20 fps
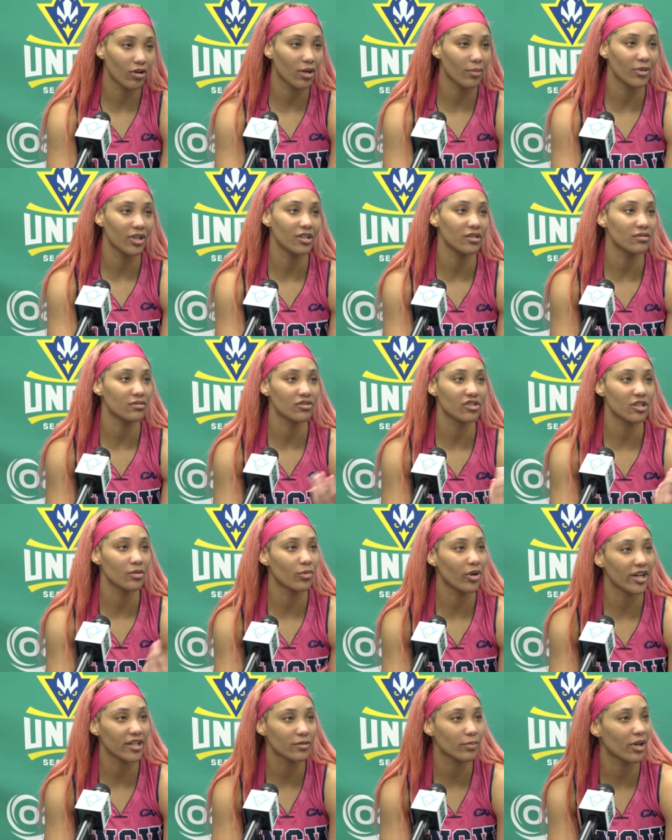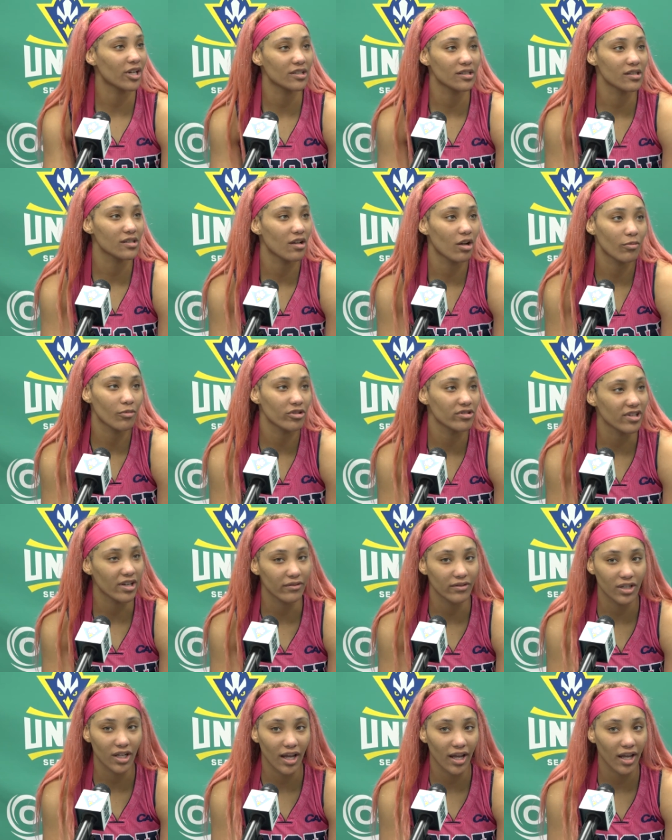I mean, she breaks presses almost
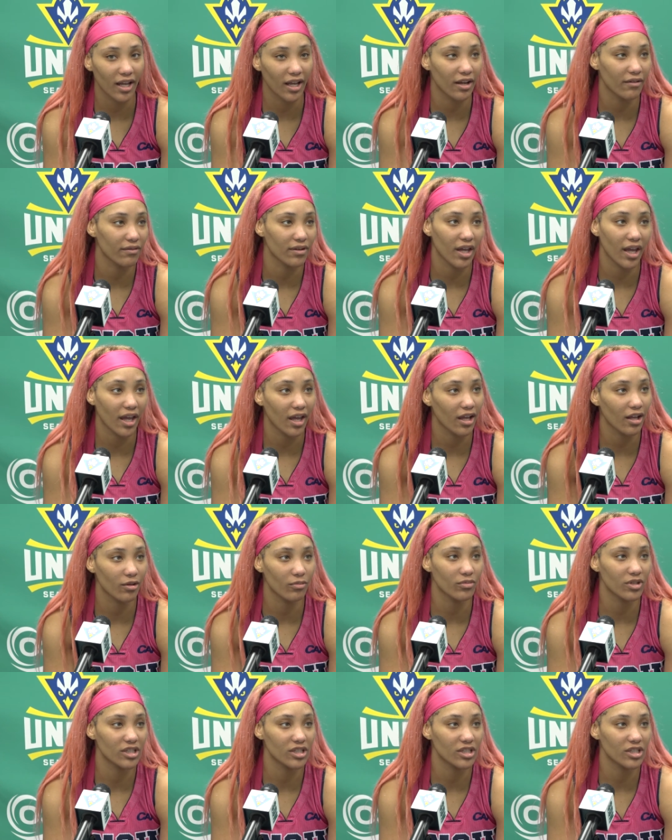every day, every game.